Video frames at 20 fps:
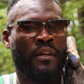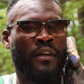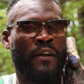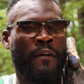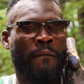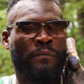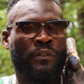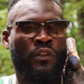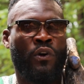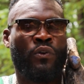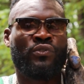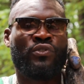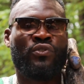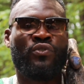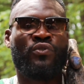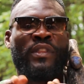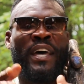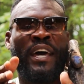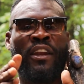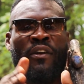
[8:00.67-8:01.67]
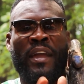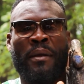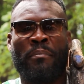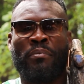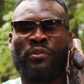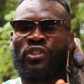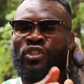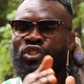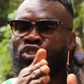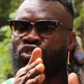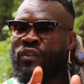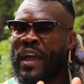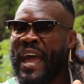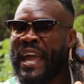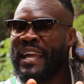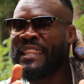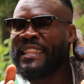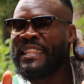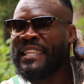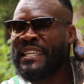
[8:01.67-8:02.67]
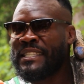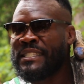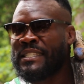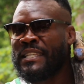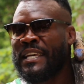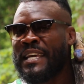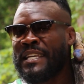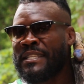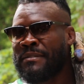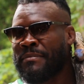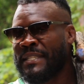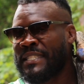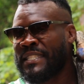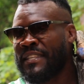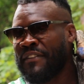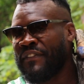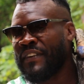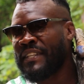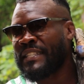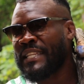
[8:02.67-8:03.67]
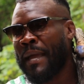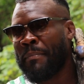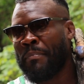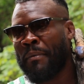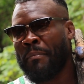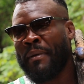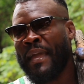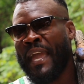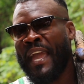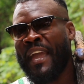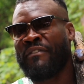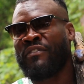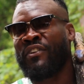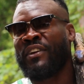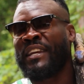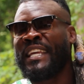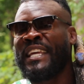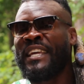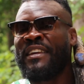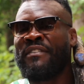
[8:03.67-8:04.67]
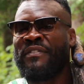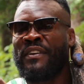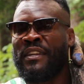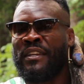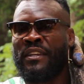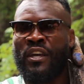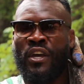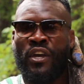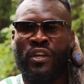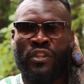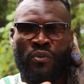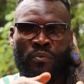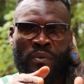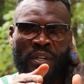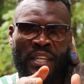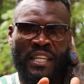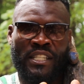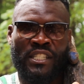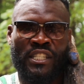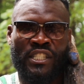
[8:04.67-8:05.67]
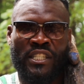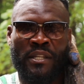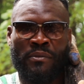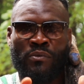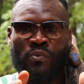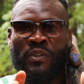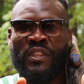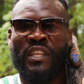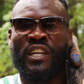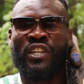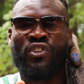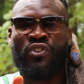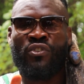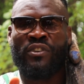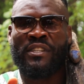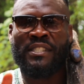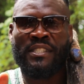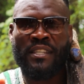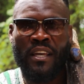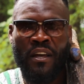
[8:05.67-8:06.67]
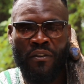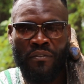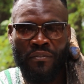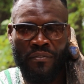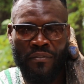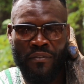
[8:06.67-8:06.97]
Those of you that are able to track this specific type of behavior, and even the relationships within yourself